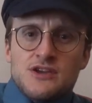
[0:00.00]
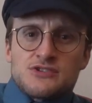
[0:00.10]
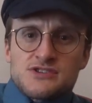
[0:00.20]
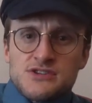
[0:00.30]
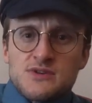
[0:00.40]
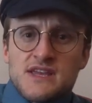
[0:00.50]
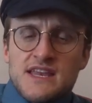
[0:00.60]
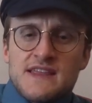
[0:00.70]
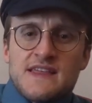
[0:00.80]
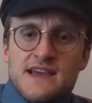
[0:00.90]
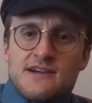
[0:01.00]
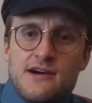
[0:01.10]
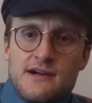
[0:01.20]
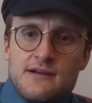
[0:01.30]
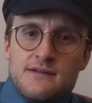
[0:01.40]
You're still getting that
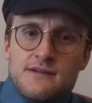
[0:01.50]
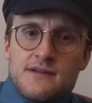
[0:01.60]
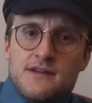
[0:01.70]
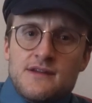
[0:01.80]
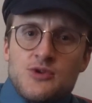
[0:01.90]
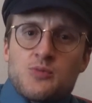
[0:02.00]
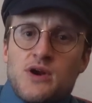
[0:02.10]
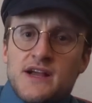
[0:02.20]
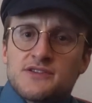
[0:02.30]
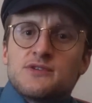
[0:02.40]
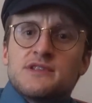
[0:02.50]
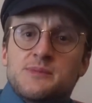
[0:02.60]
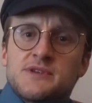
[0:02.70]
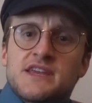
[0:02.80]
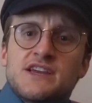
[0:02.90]
car. The practical
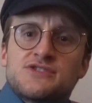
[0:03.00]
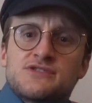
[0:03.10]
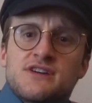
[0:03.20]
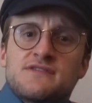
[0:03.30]
limitations